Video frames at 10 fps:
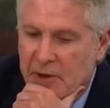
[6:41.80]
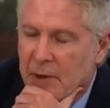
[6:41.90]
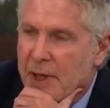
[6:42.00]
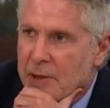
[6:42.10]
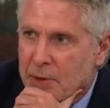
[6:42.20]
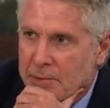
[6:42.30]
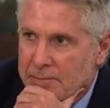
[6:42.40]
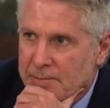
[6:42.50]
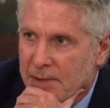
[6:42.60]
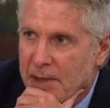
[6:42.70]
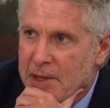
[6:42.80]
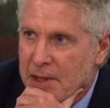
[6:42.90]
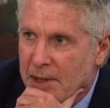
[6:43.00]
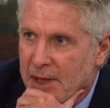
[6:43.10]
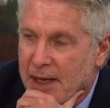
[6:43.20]
the hatred and they
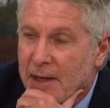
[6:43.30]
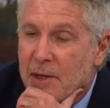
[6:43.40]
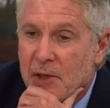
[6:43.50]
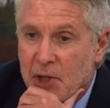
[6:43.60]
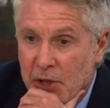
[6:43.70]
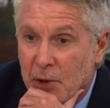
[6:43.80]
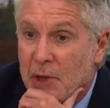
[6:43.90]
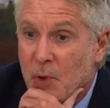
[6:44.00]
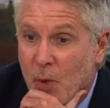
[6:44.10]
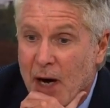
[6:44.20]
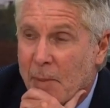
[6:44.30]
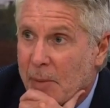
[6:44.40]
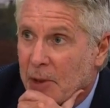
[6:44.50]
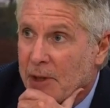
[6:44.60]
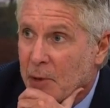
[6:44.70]
see it. And the chill is, why are
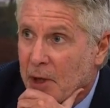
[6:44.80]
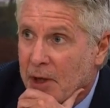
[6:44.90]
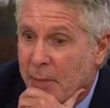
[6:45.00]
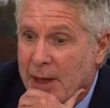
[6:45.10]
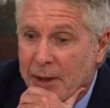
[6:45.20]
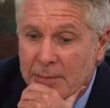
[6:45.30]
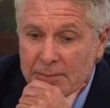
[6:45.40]
people not talking about it?